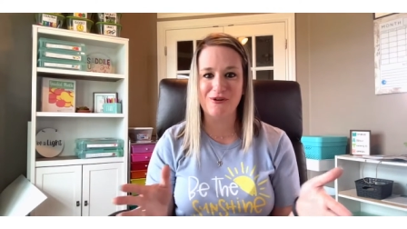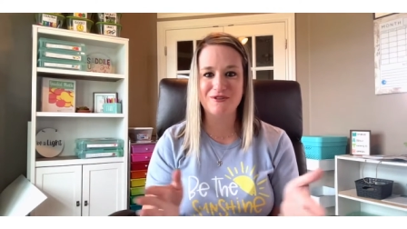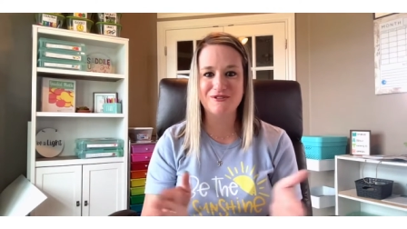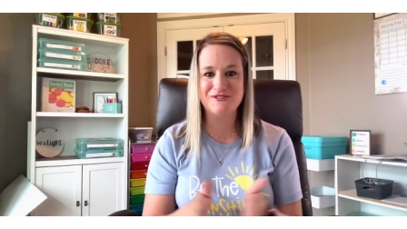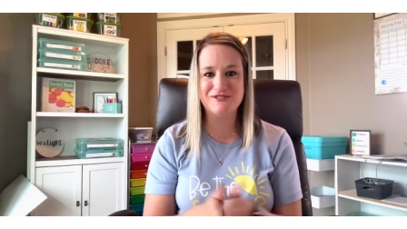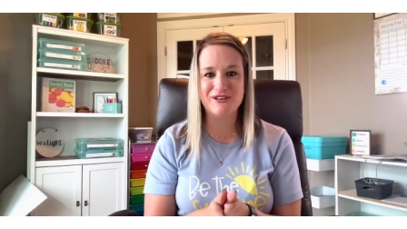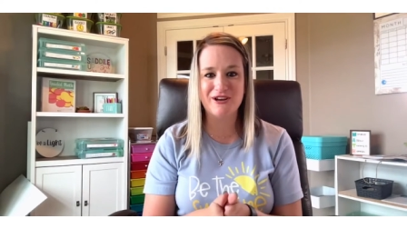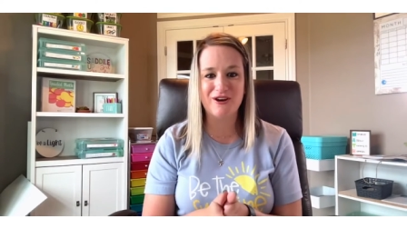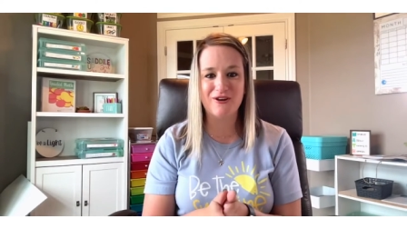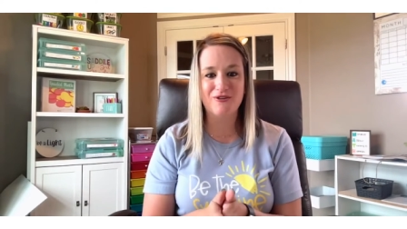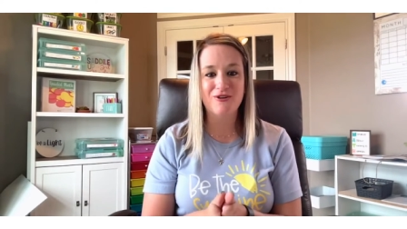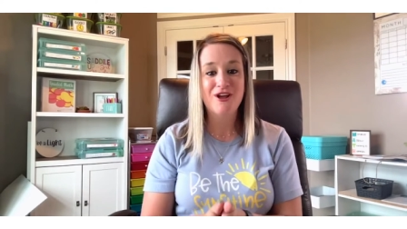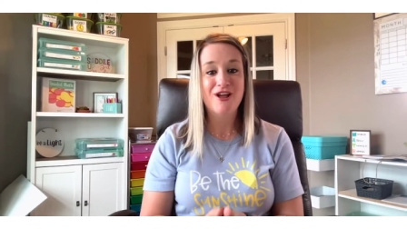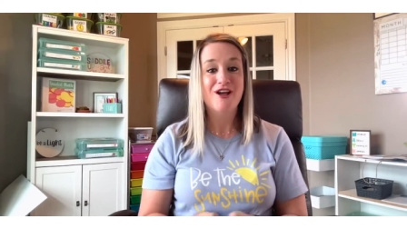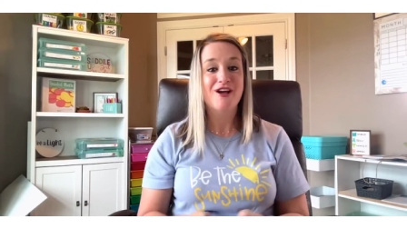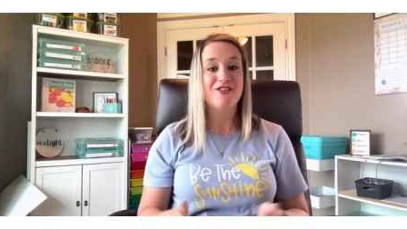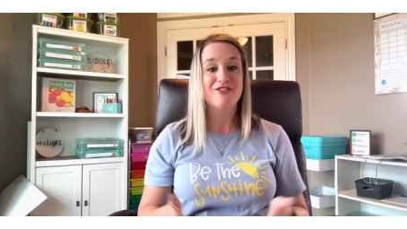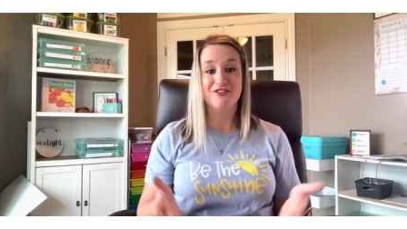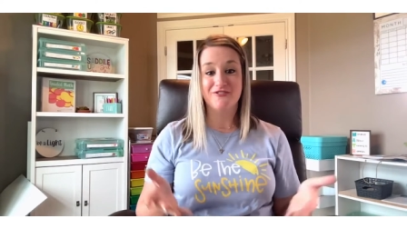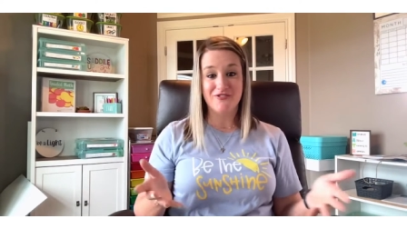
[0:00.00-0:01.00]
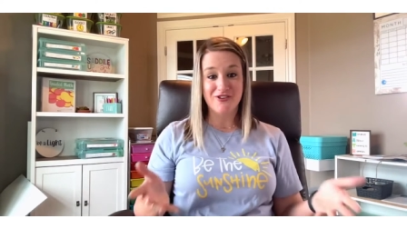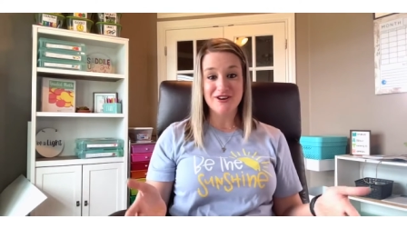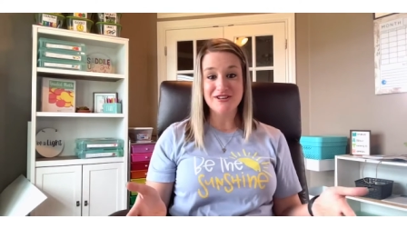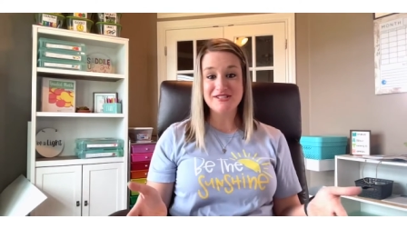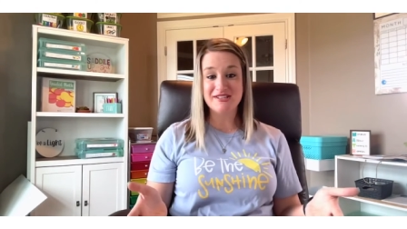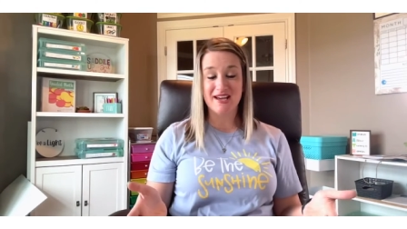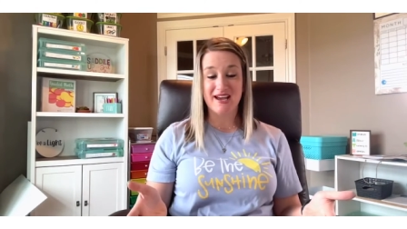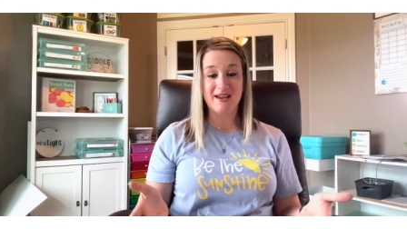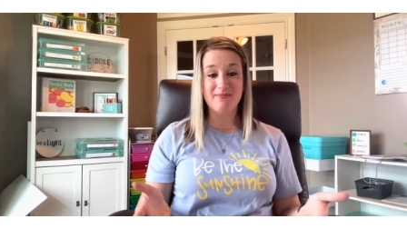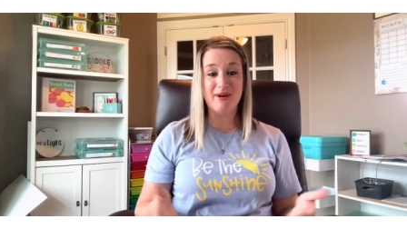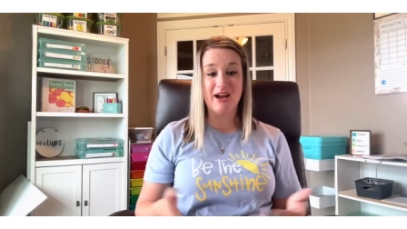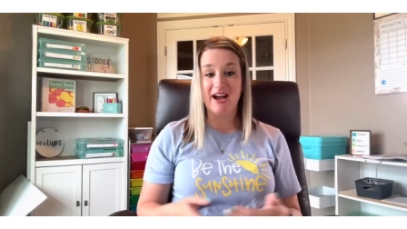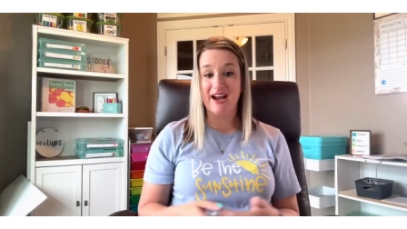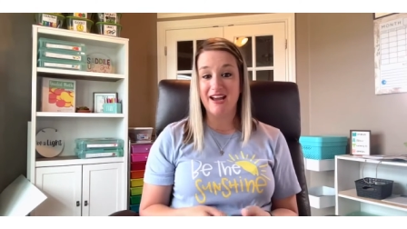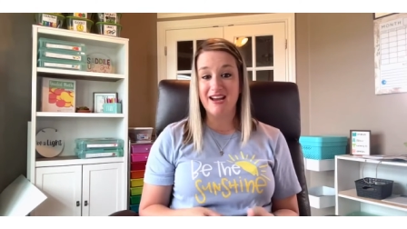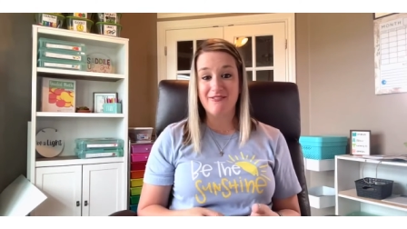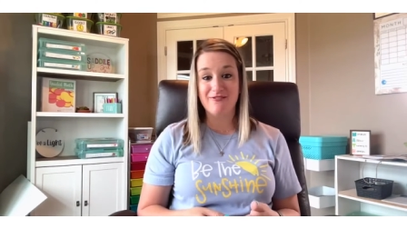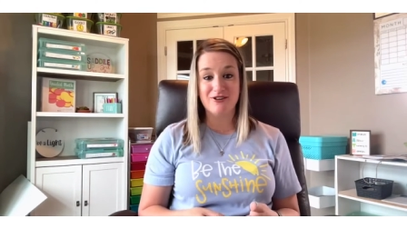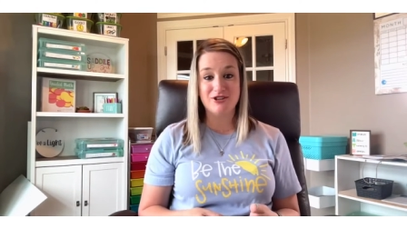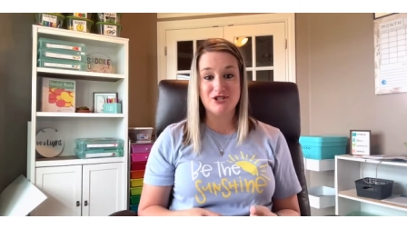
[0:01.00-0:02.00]
So, the first time
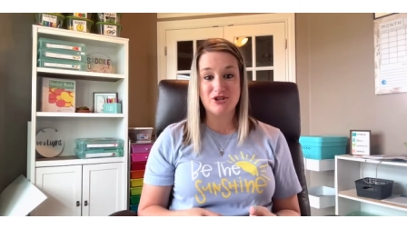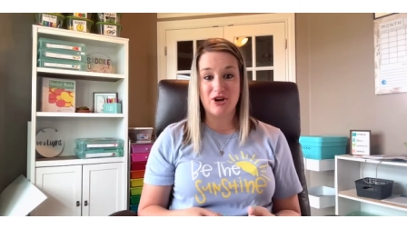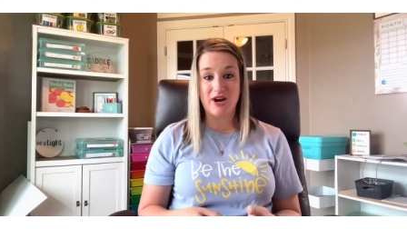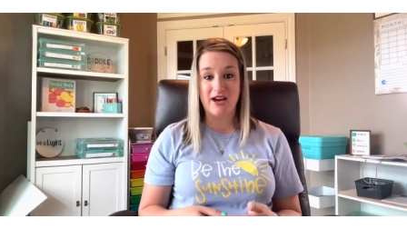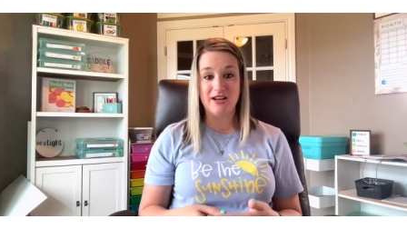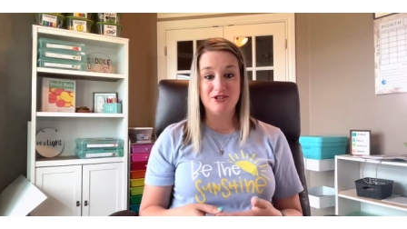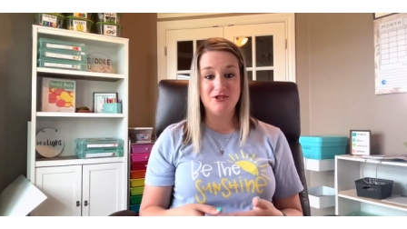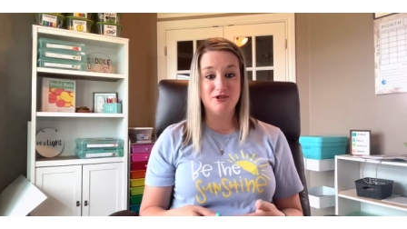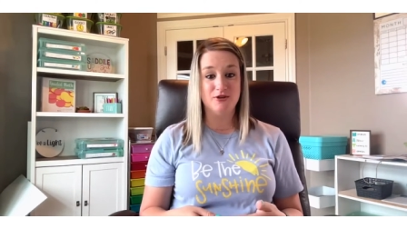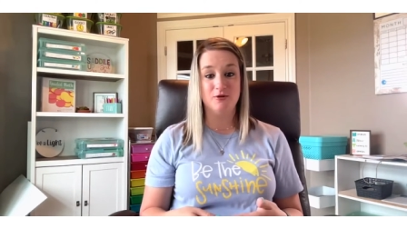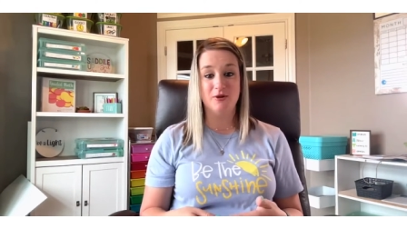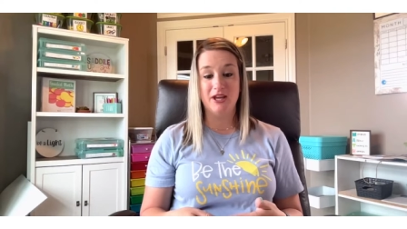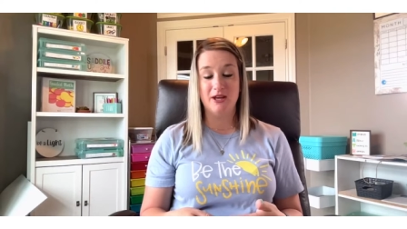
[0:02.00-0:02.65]
I ever tried to